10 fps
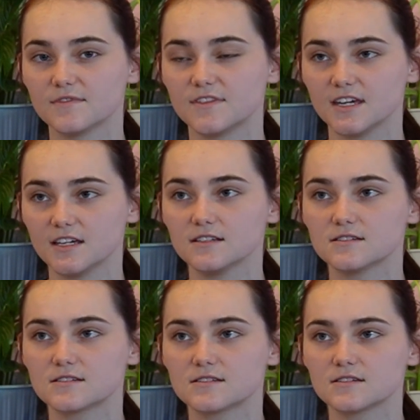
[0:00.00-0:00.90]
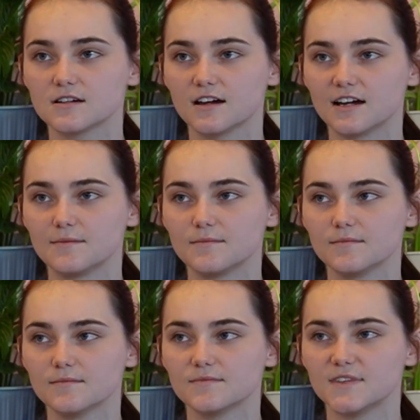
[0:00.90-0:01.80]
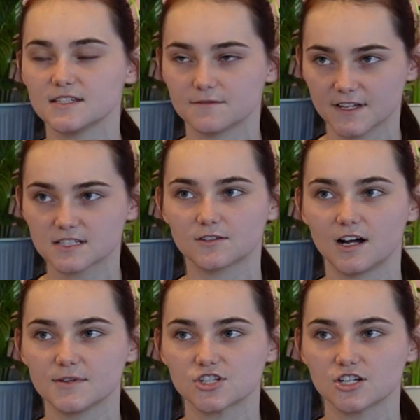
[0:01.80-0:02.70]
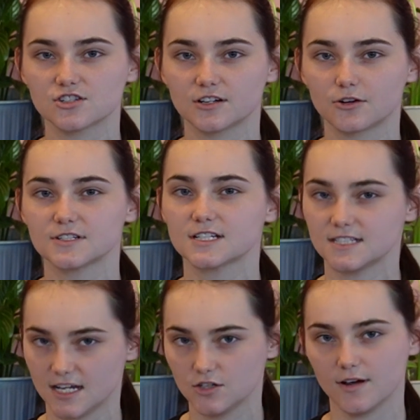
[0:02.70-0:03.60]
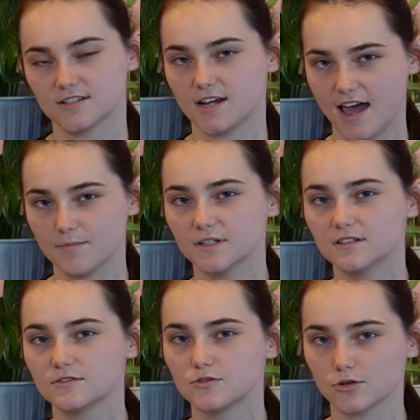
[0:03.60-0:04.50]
these effects of climate change that are going to continue to happen,